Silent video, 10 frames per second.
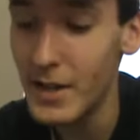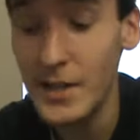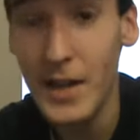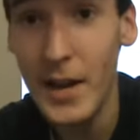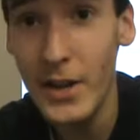I
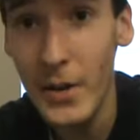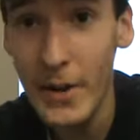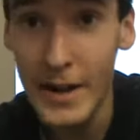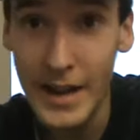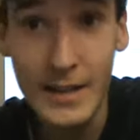decided to go
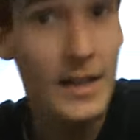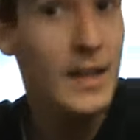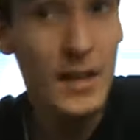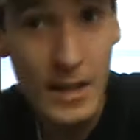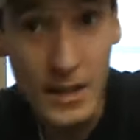and get
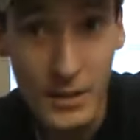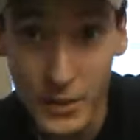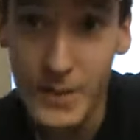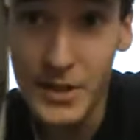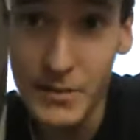the
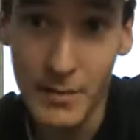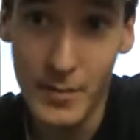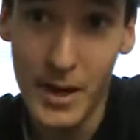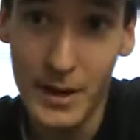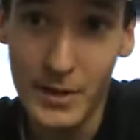Reshiram
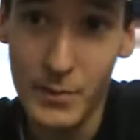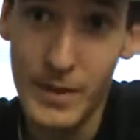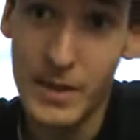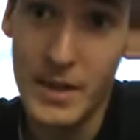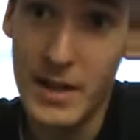box with